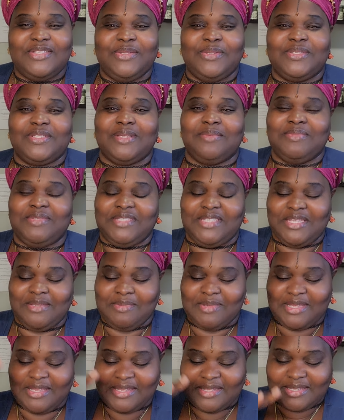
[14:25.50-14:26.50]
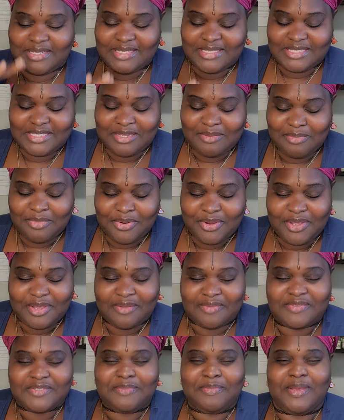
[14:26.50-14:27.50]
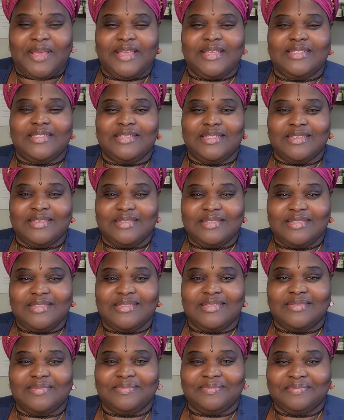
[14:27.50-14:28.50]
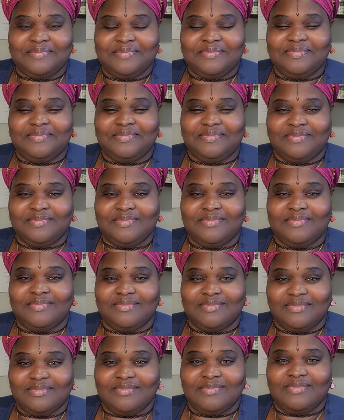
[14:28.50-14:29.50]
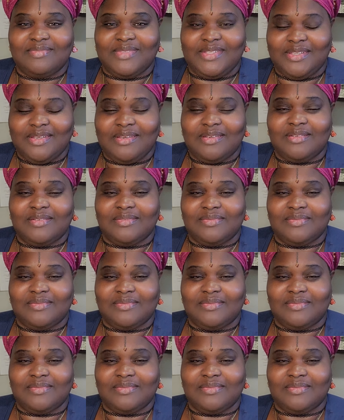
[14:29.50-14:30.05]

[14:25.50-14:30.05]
do some deep cleansing breaths, Pisces. Yeah.